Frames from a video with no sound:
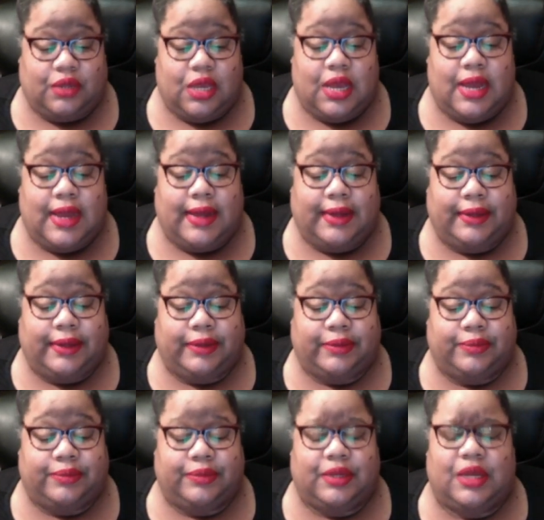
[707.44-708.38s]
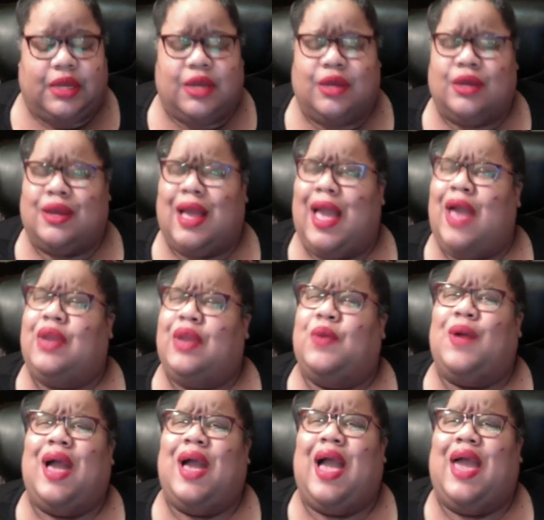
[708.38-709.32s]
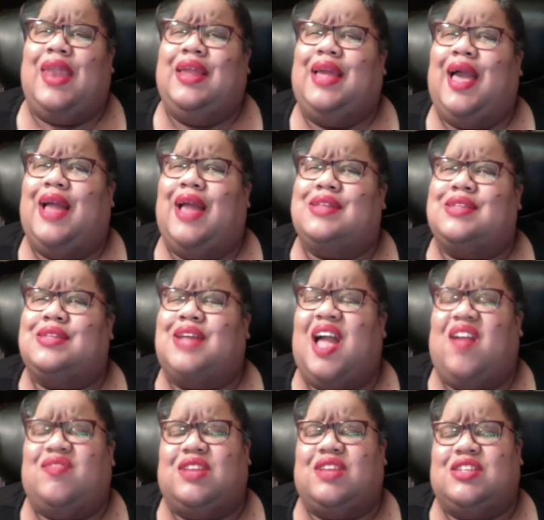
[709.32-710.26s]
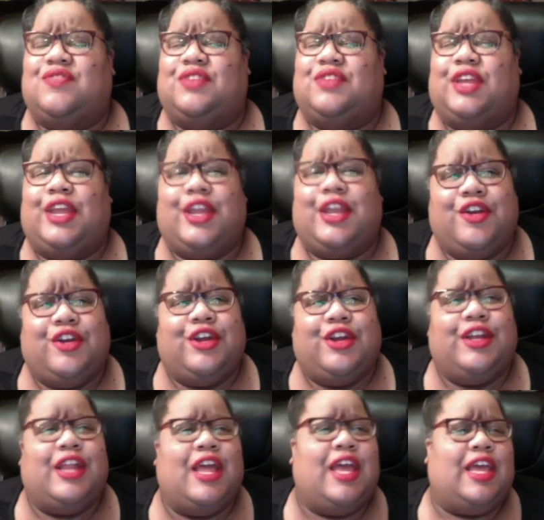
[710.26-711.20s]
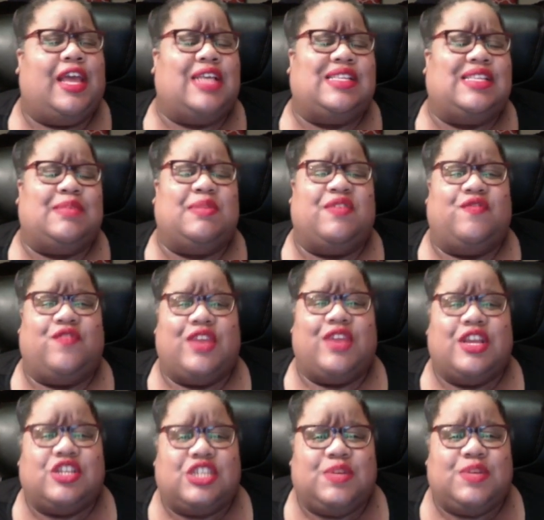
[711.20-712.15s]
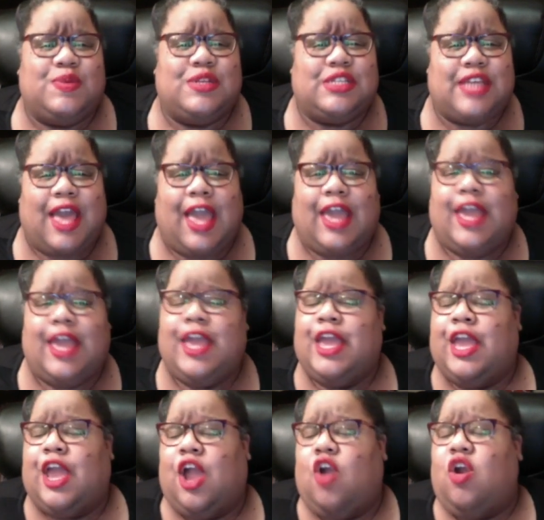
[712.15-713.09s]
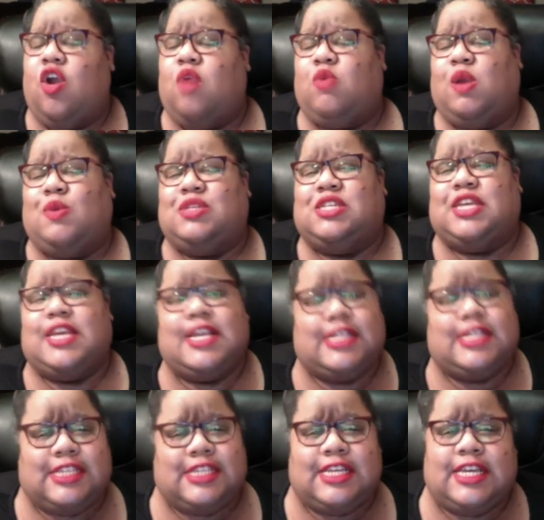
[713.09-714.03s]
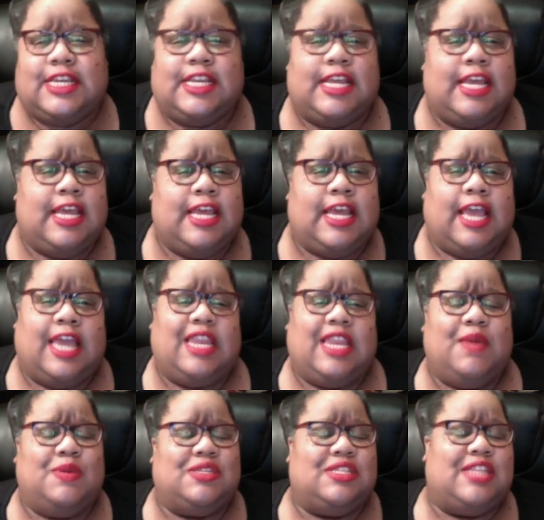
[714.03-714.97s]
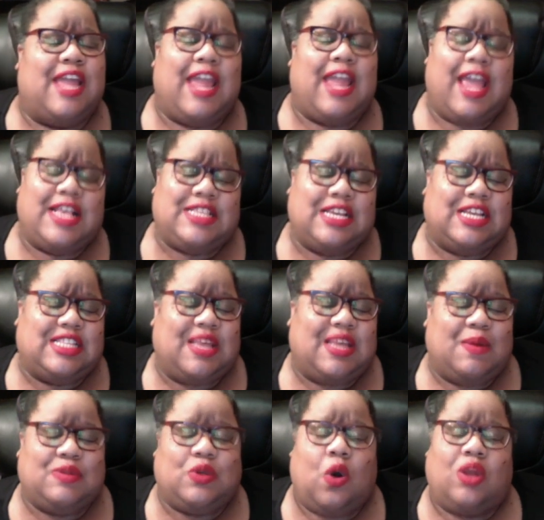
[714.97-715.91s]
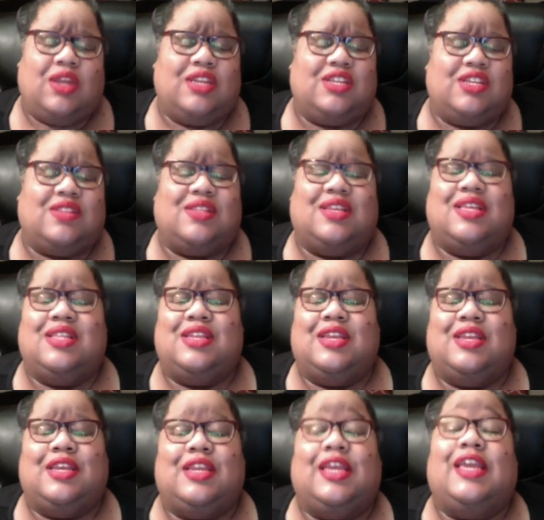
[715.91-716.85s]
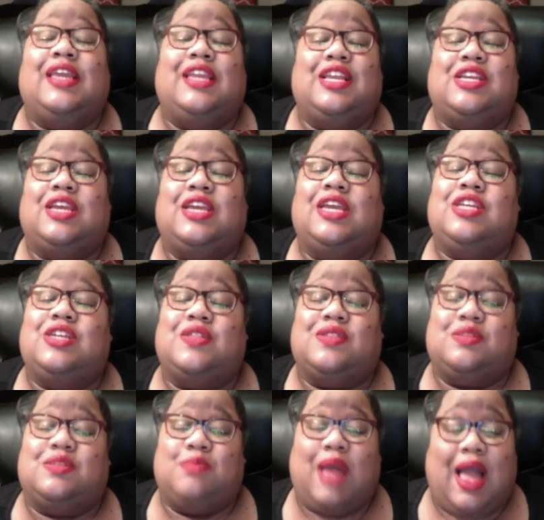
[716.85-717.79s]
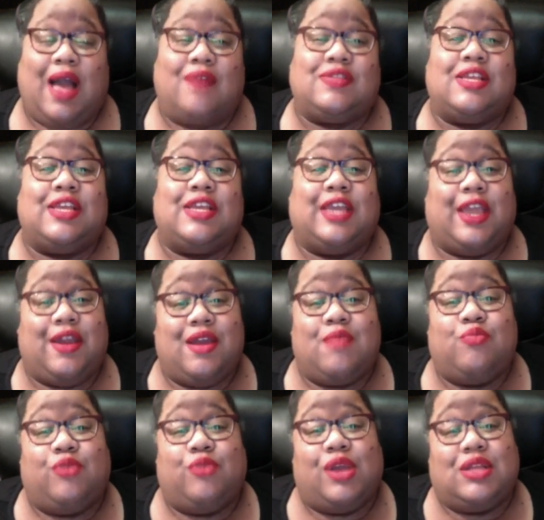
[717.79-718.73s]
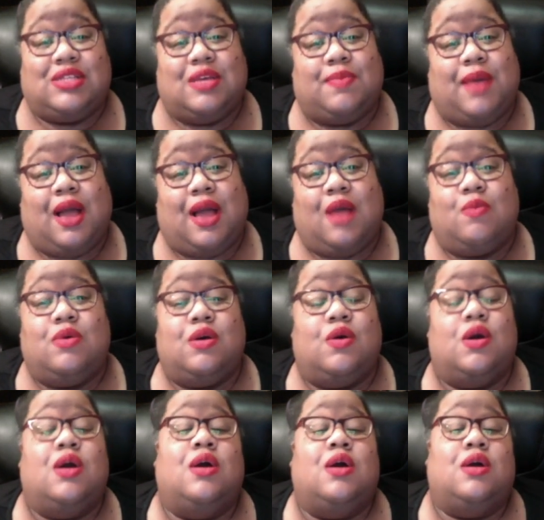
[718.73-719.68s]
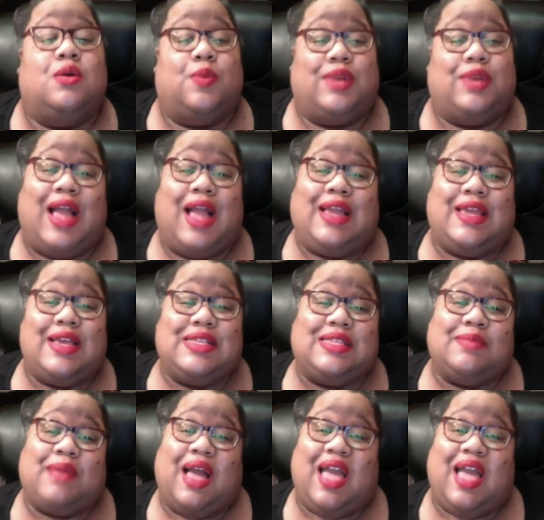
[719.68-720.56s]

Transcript: um I don't know how they got into the conversation of Karen and some event she was at, and her and Ray was kissing, and it was nasty because they was all in each, other, in, in each other's mouths. And Karen brings up how well when I kiss him, I